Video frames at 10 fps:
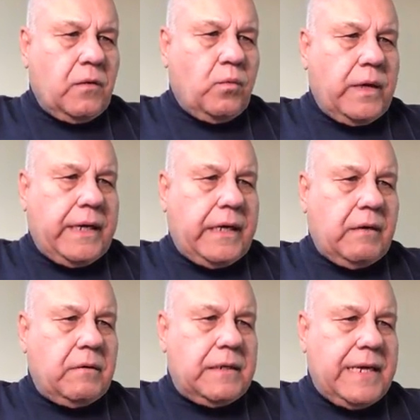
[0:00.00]

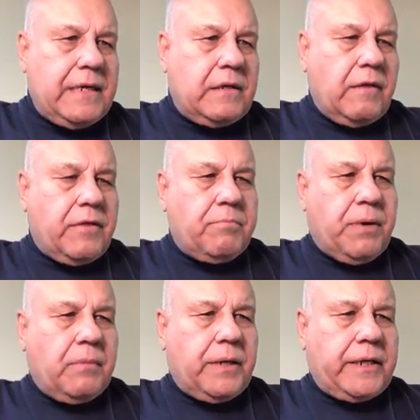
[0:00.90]
We need the
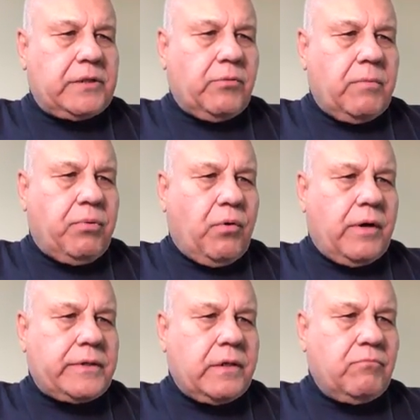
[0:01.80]
public to
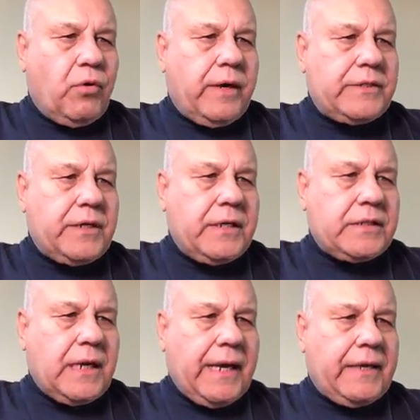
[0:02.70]
report more
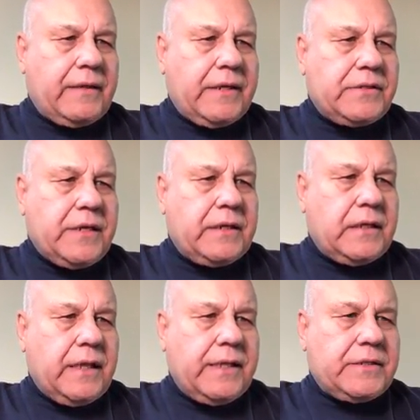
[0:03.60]
incidents like this, said
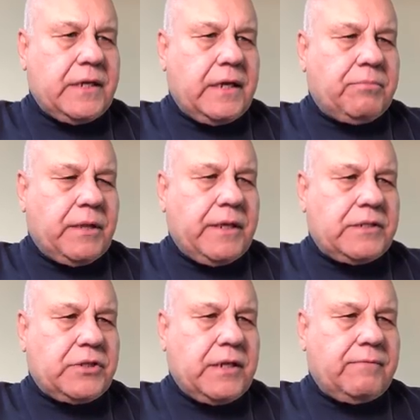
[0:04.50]
Clay City
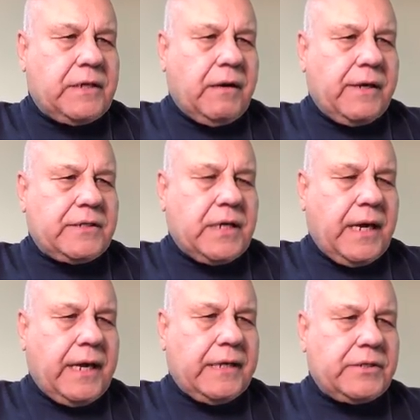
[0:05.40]
Police Chief Terry
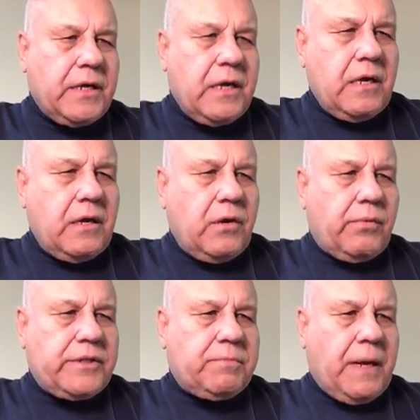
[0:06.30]
Skaggs, who
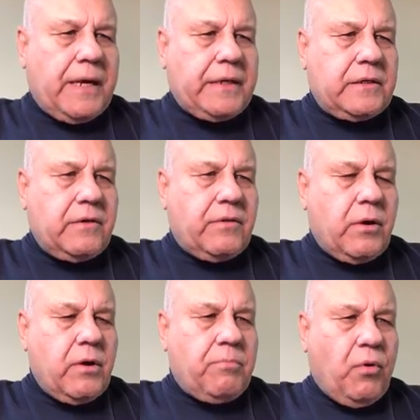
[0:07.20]
responded to the
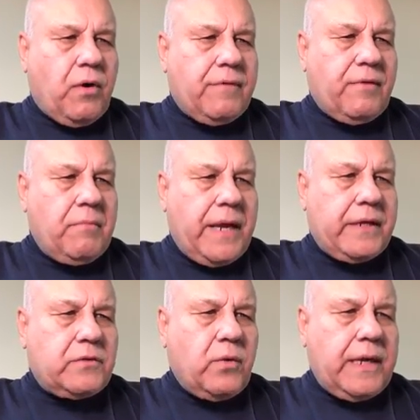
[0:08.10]
report of a
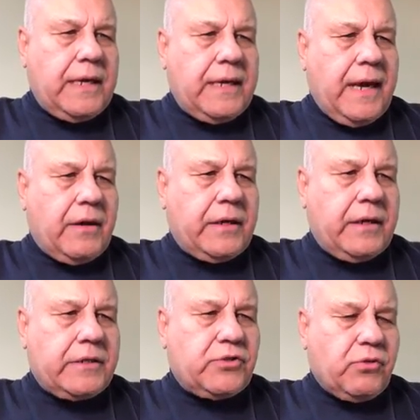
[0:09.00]
man tweaking out
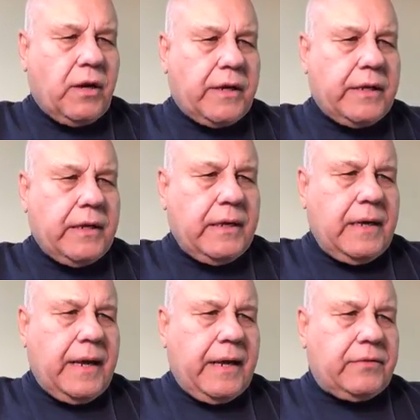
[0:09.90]
in a truck
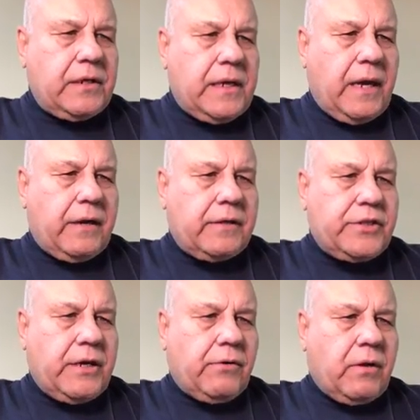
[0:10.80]
at the Dollar
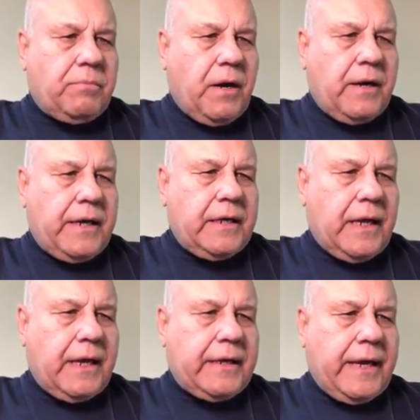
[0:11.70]
General parking
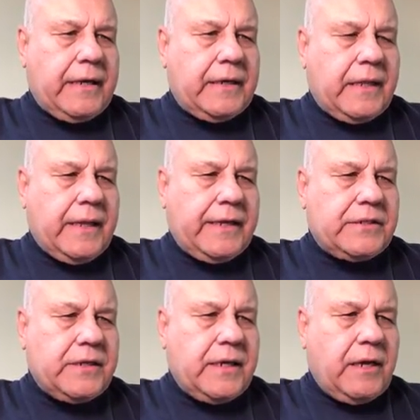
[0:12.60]
lot in Clay
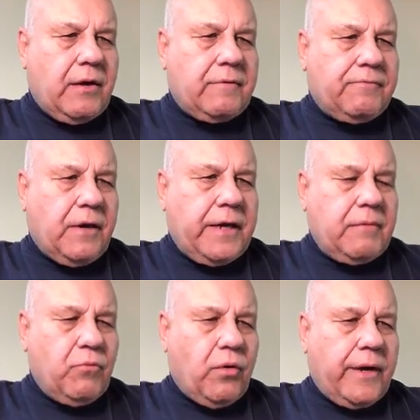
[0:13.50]
City on
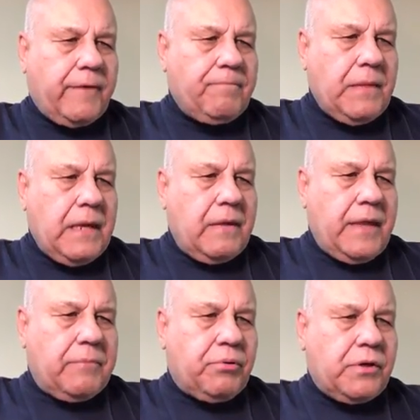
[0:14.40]
Friday morning.
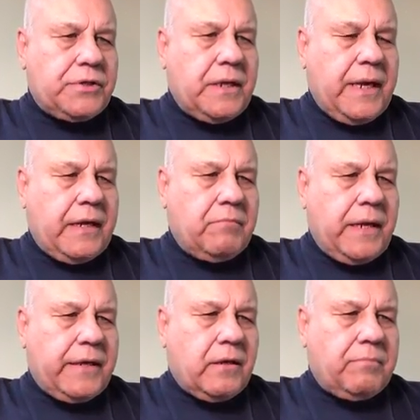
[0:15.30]
That person had a
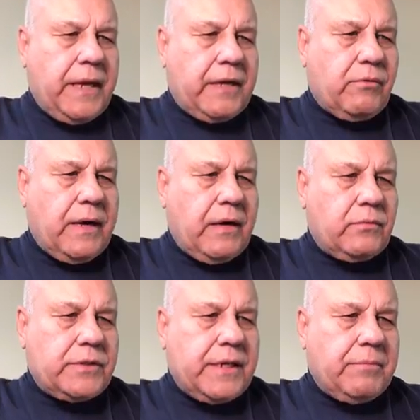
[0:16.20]
medical
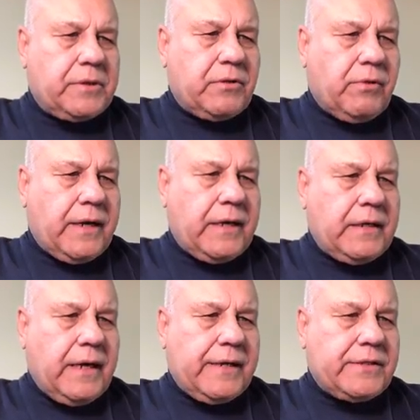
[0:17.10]
background, was able to
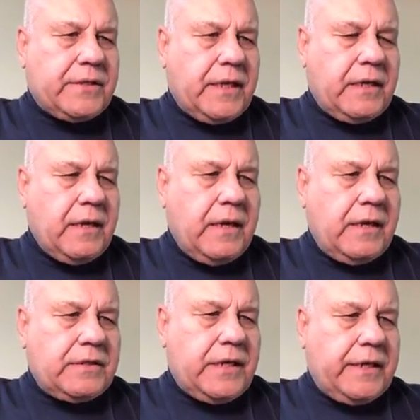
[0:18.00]
recognize the
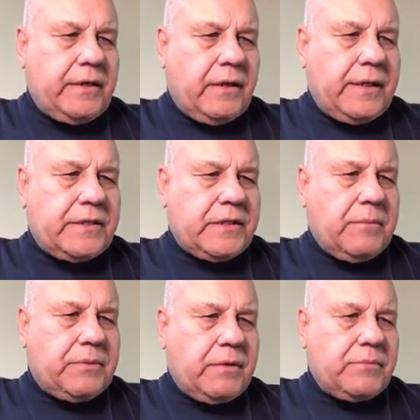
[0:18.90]
signal and
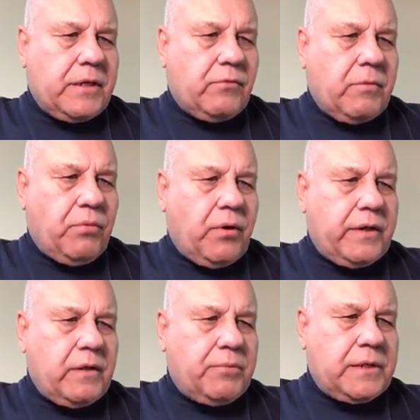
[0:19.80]
symptoms, and
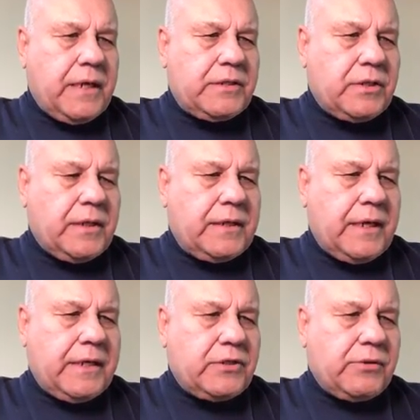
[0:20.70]
reported the potentially
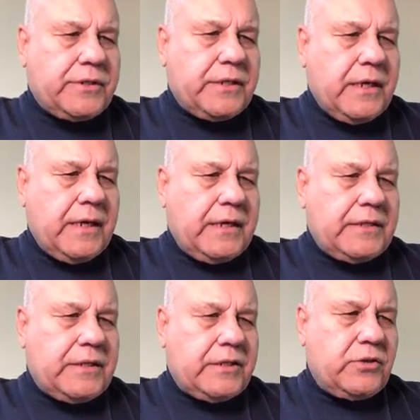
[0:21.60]
dangerous
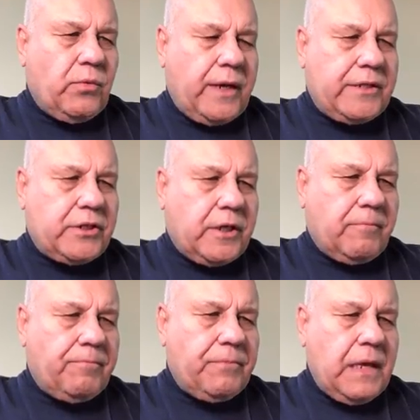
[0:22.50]

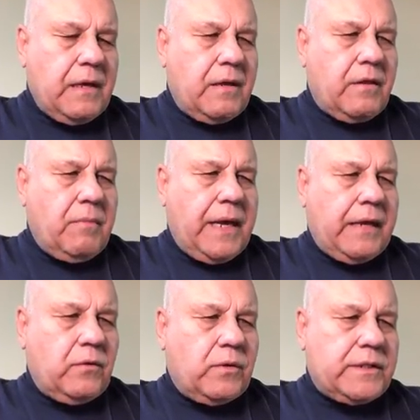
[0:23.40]
situation. The
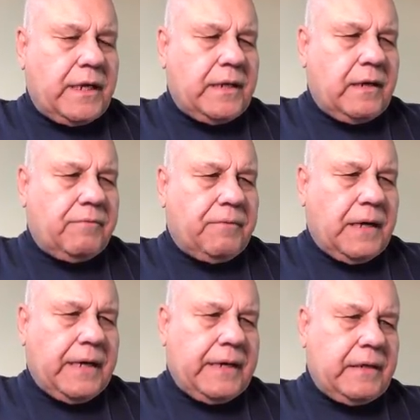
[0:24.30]
man was
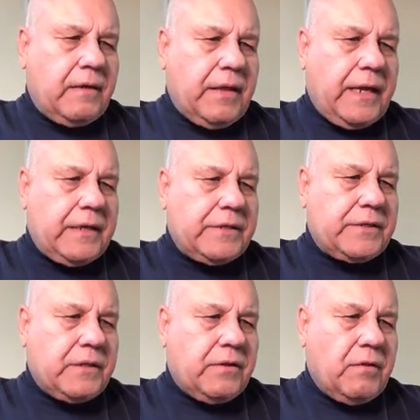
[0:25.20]
identified, that
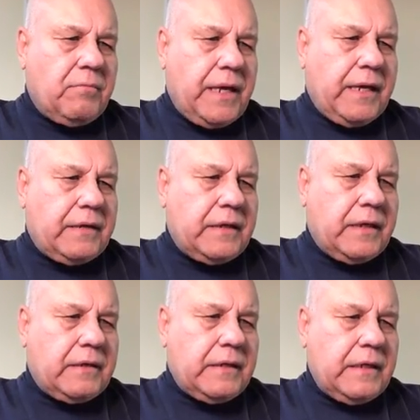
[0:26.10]
is, the
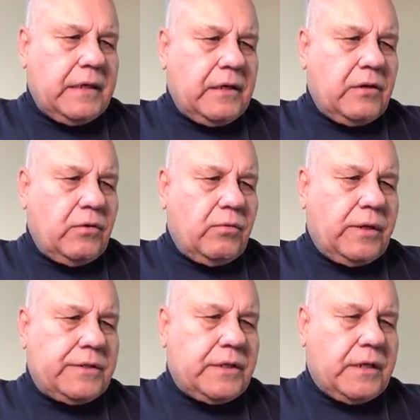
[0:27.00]
man who
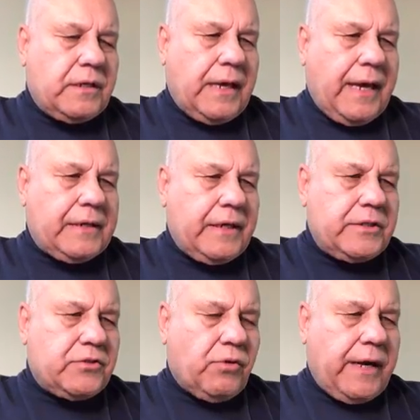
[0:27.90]
was acting
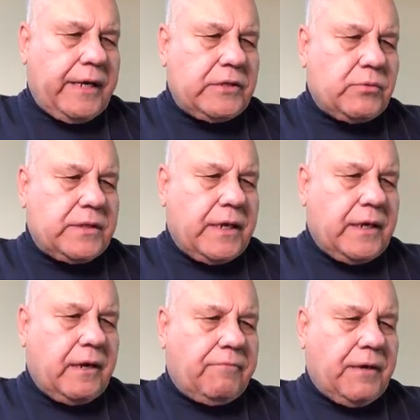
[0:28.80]
strange was
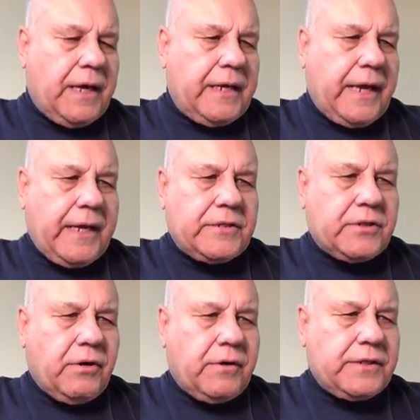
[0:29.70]
identified as
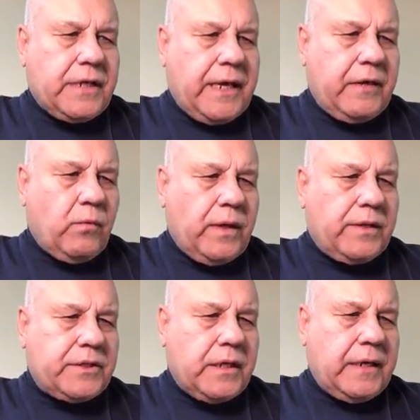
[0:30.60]
Curtis A.
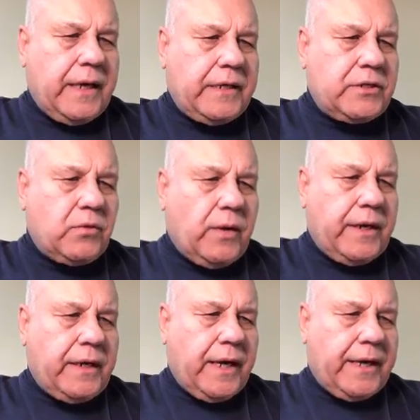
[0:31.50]
Wilson, age
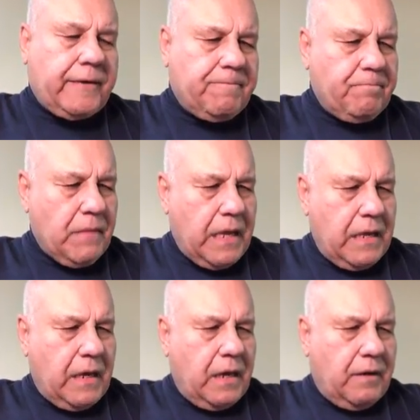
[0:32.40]
29,
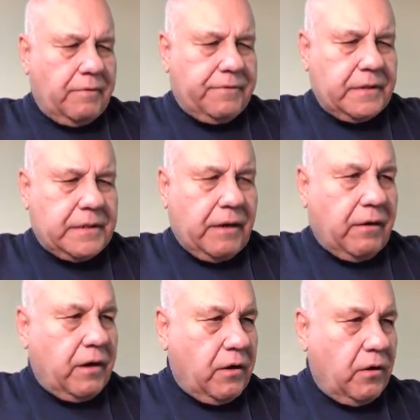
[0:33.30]
of
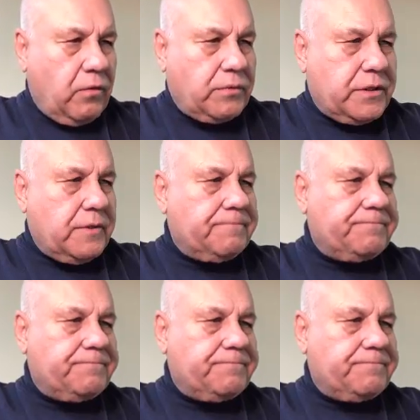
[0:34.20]
Terre Haute.